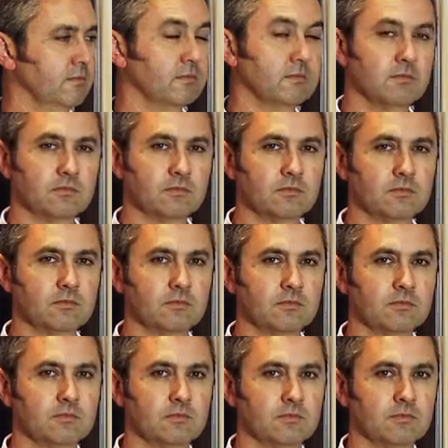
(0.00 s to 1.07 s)

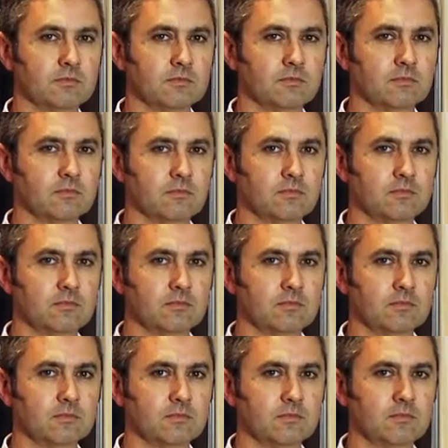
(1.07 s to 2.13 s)

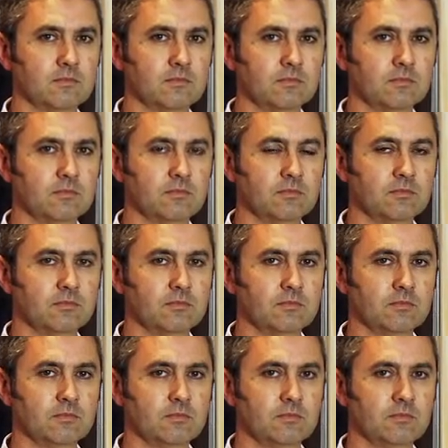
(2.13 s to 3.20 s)

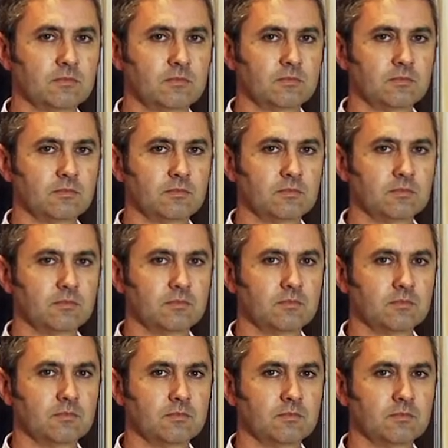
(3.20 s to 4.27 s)

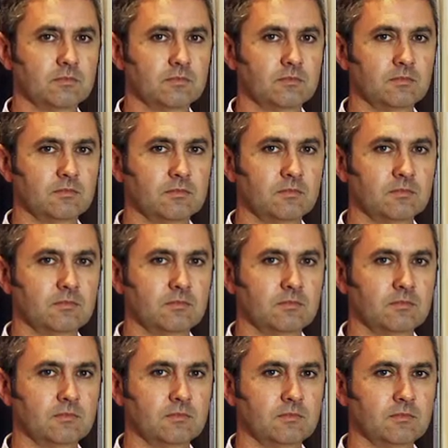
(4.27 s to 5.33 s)

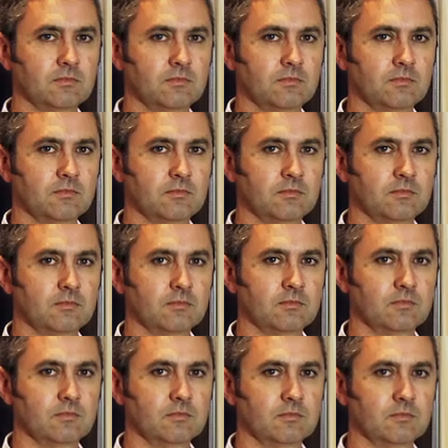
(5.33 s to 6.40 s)

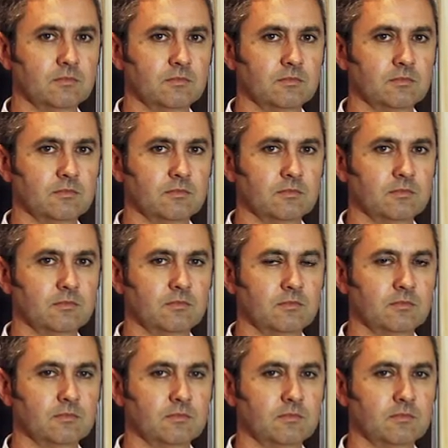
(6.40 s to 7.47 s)

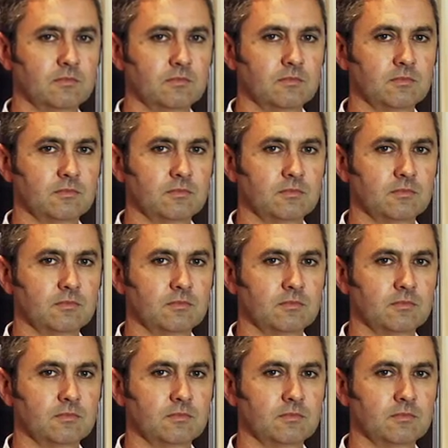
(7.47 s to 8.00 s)
This person isn't speaking.